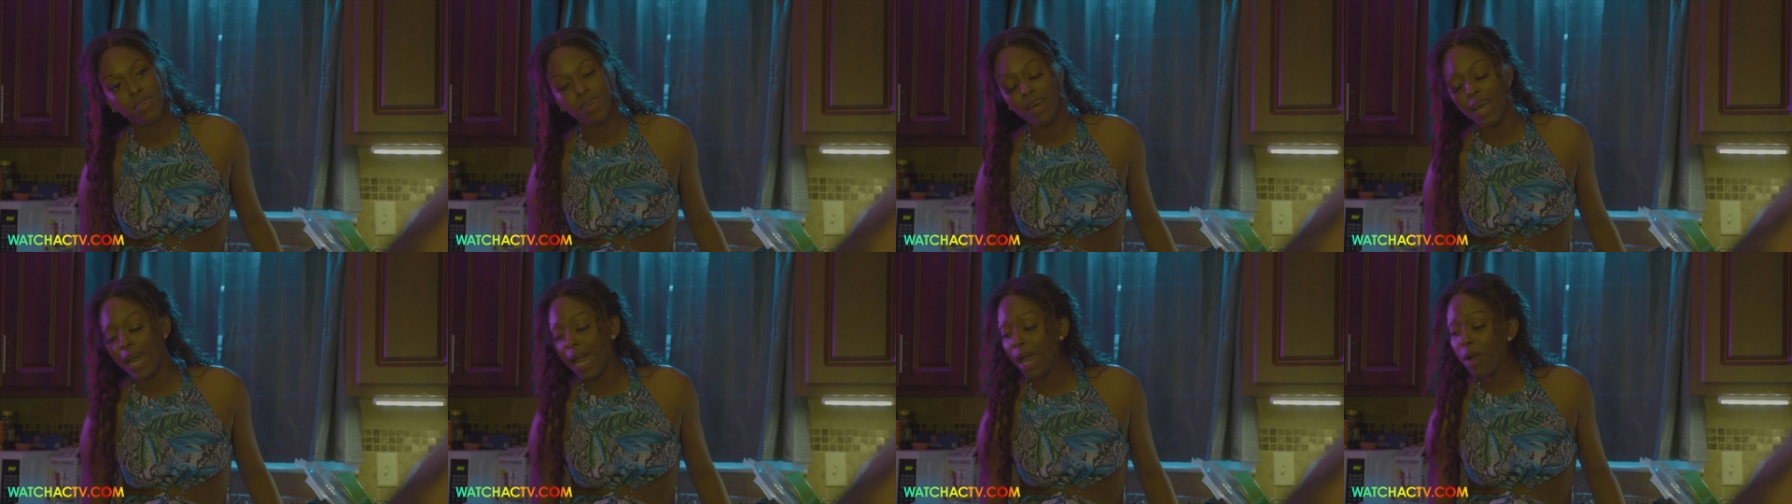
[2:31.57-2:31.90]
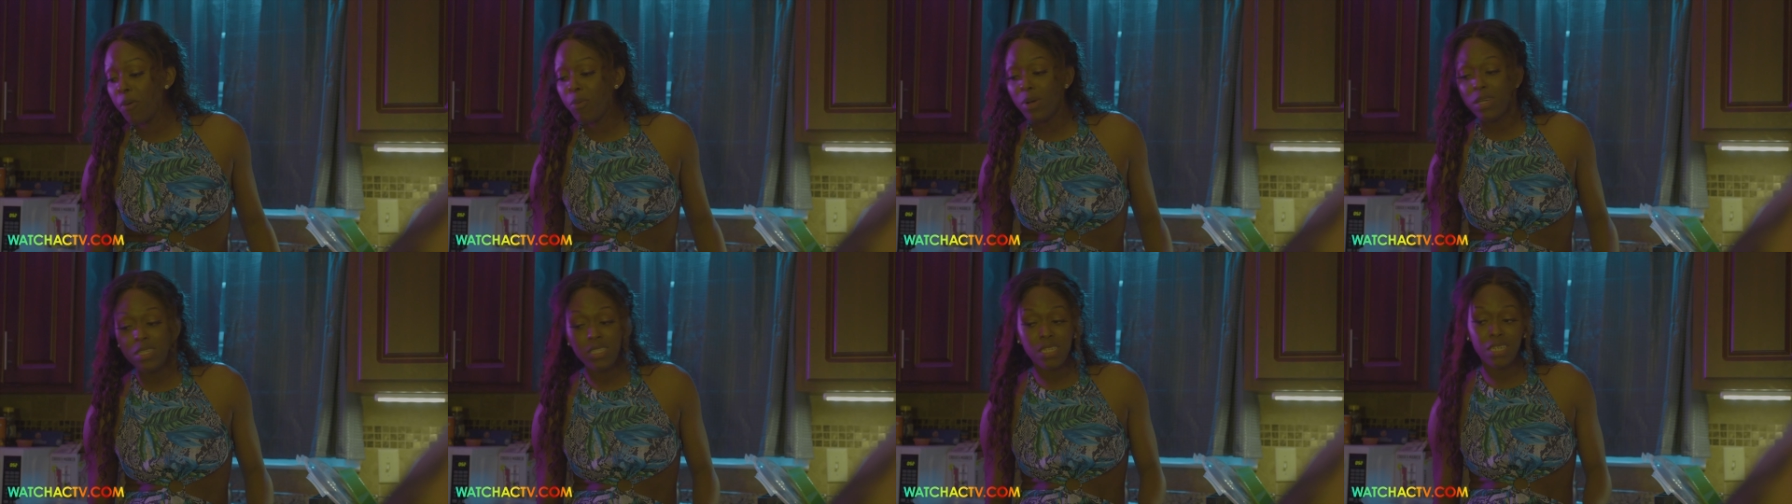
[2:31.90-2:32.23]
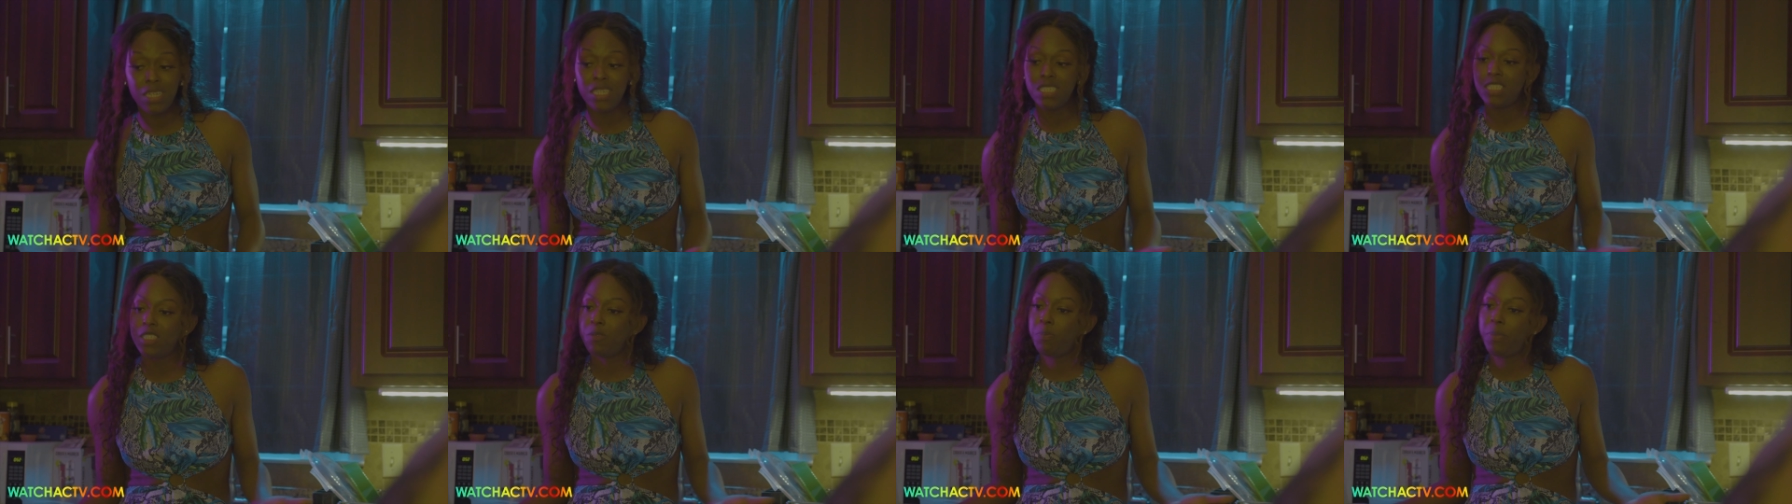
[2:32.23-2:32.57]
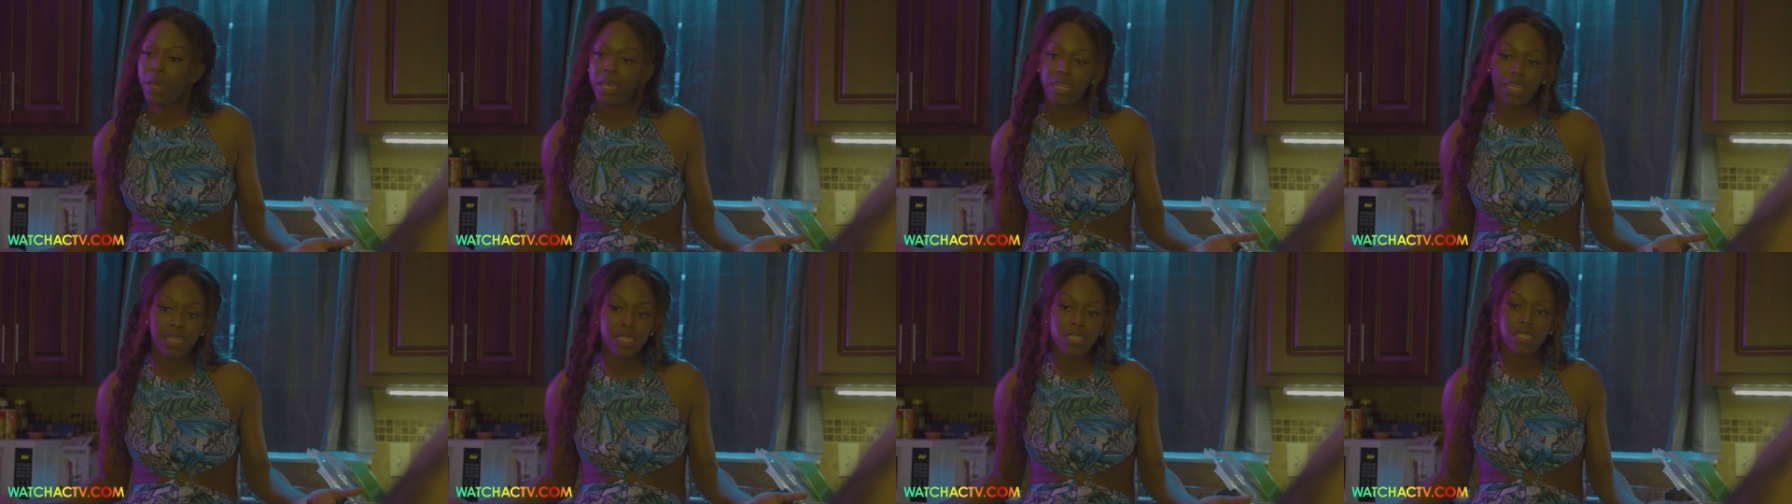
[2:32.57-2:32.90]
I wasn't
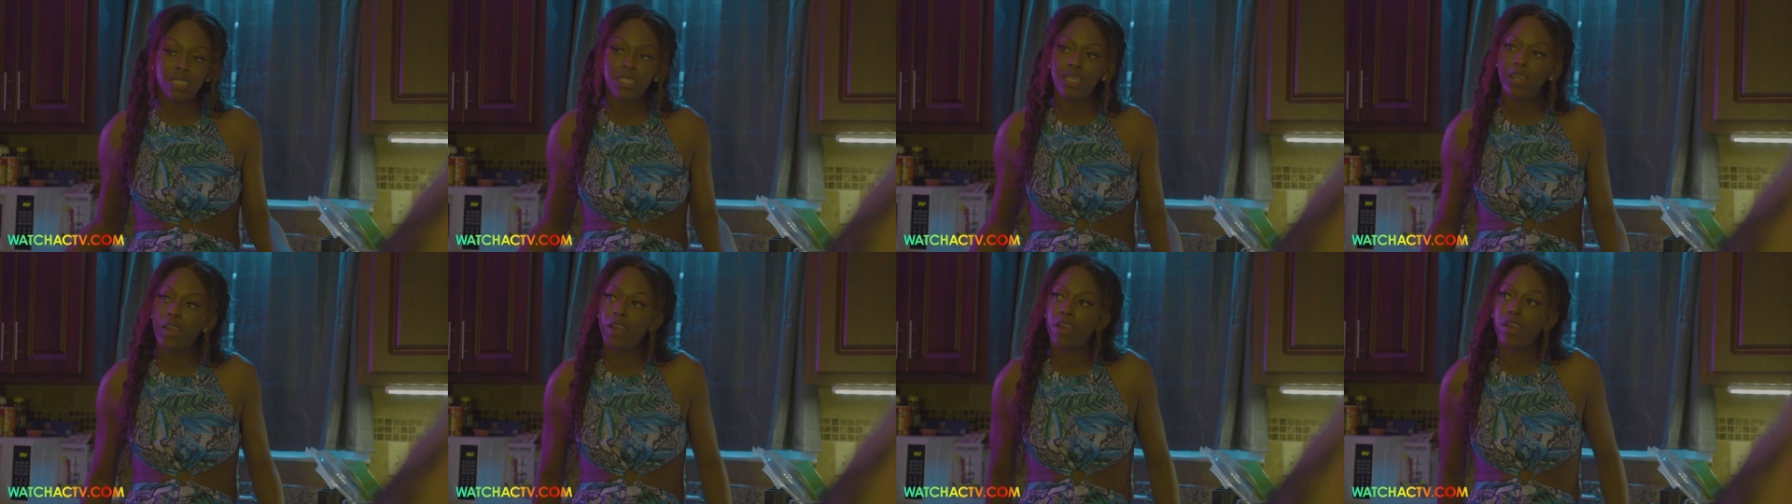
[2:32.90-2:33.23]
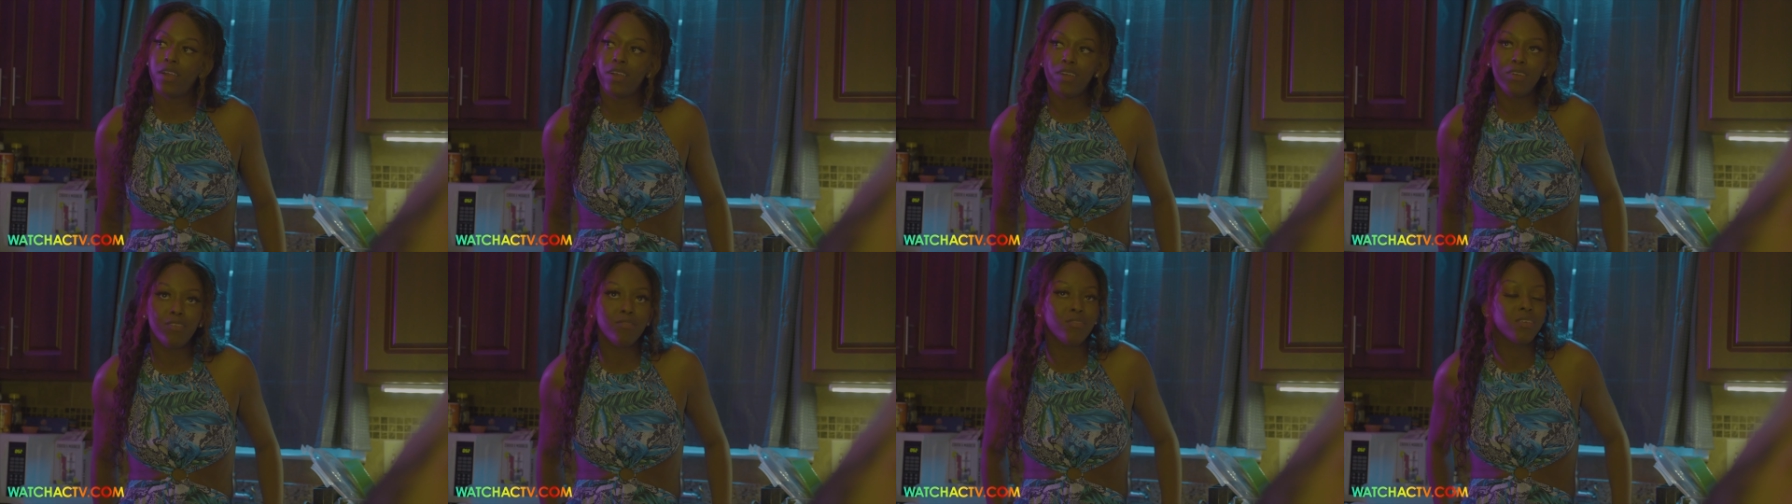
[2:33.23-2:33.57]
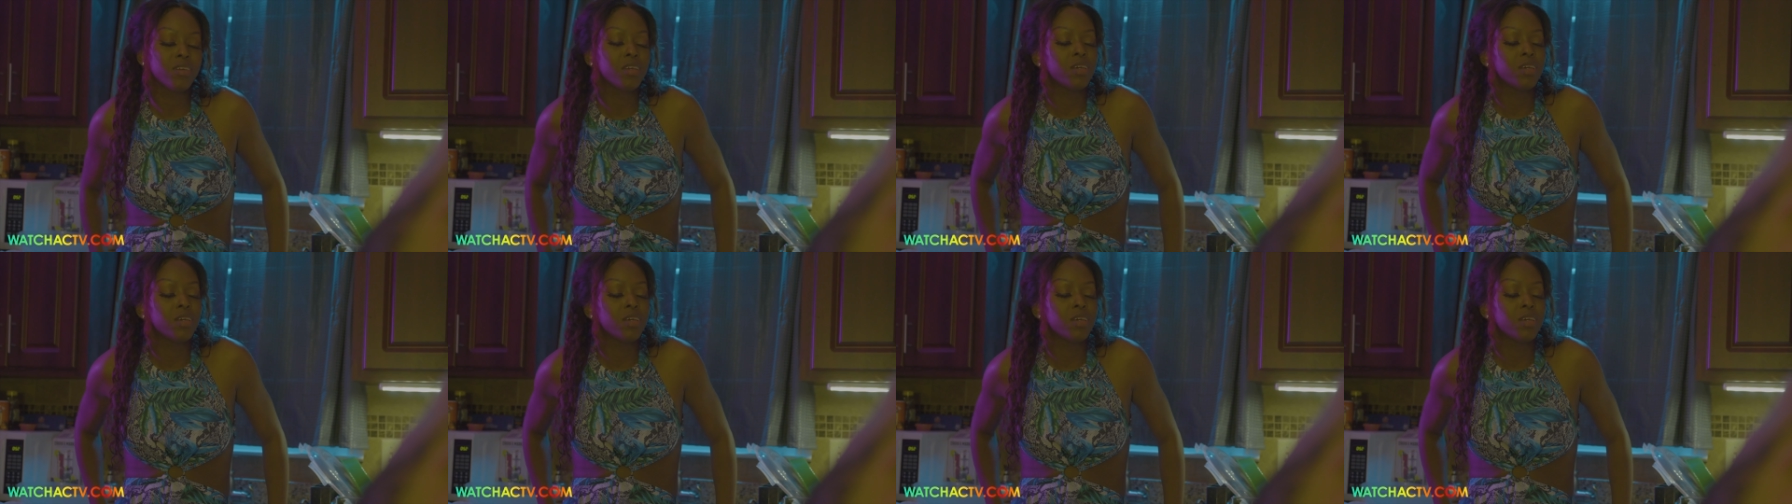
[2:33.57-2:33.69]
expecting to see her